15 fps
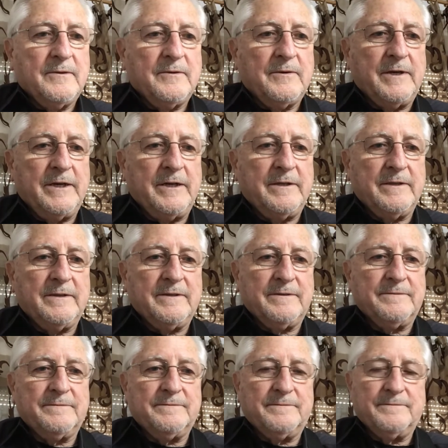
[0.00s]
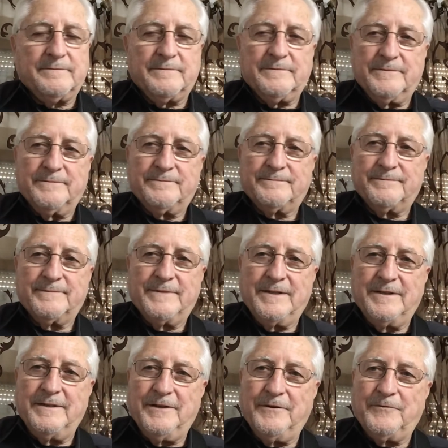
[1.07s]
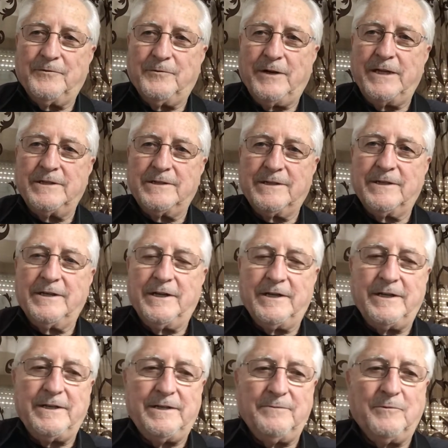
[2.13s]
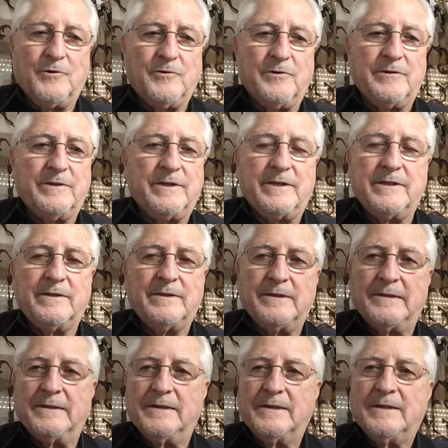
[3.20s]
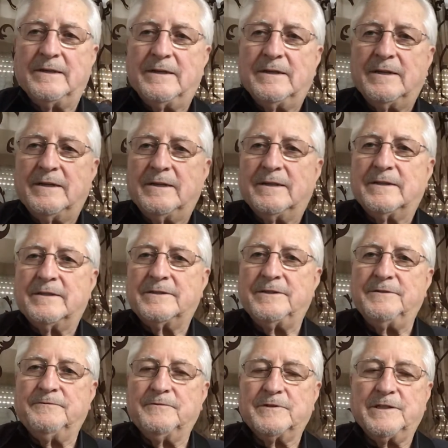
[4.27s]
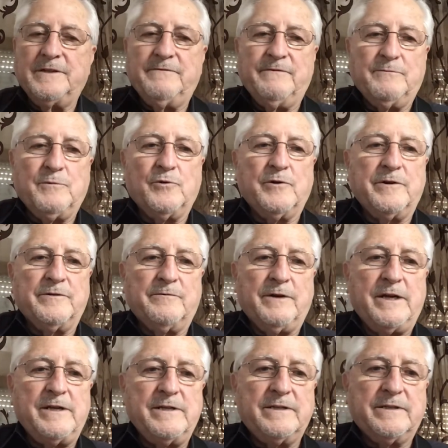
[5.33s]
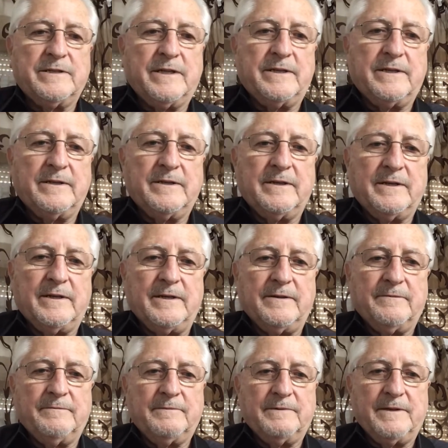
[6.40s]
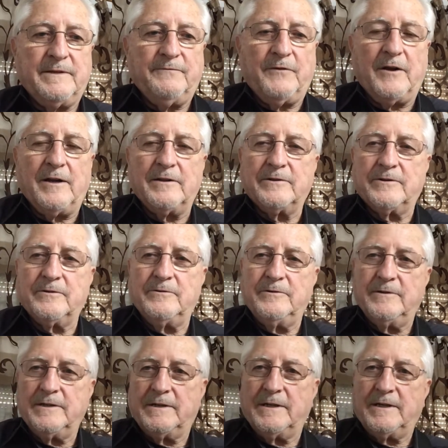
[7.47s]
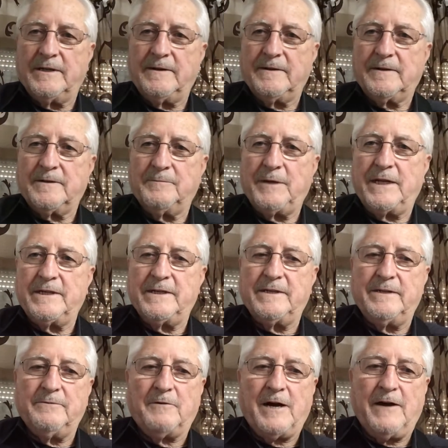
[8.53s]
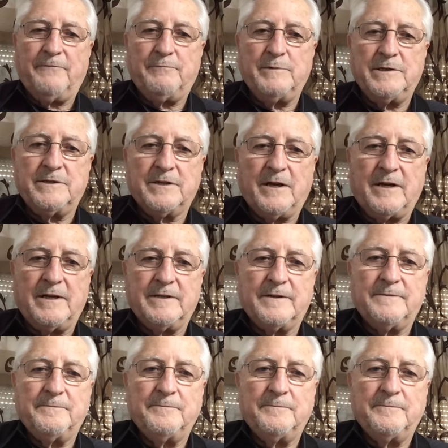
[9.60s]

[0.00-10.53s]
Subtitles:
Well, you know, if the rage could get any more, the chief was even more enraged, and he followed through and commanded the wife to be shot.